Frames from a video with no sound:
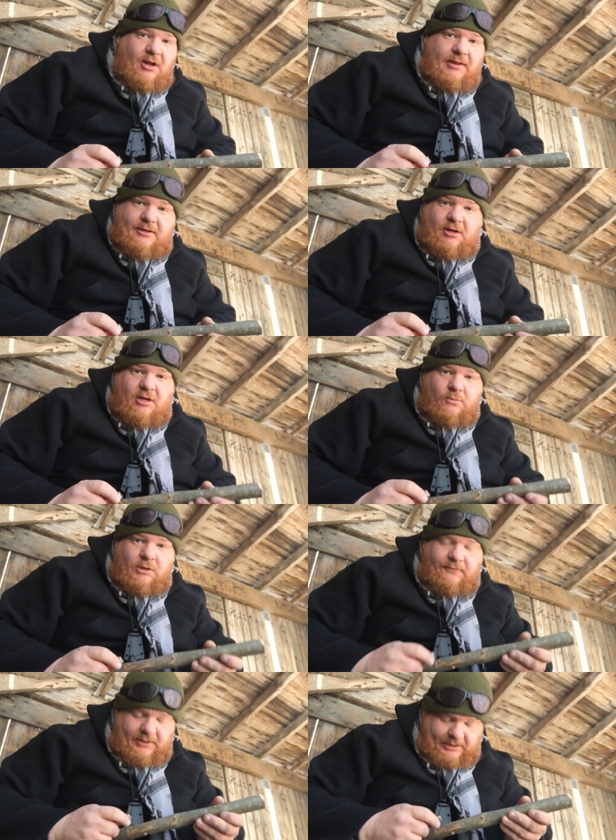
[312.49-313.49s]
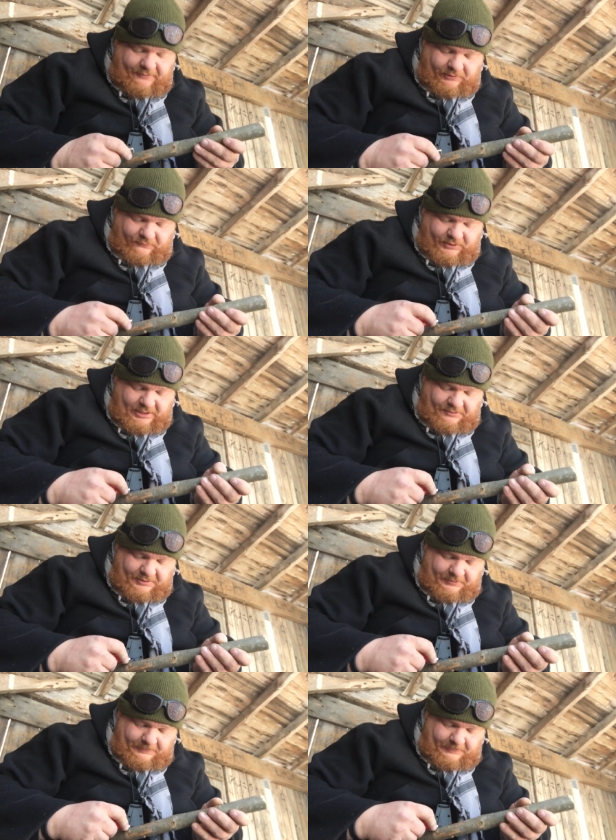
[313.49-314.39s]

All that hard work and effort for nothing.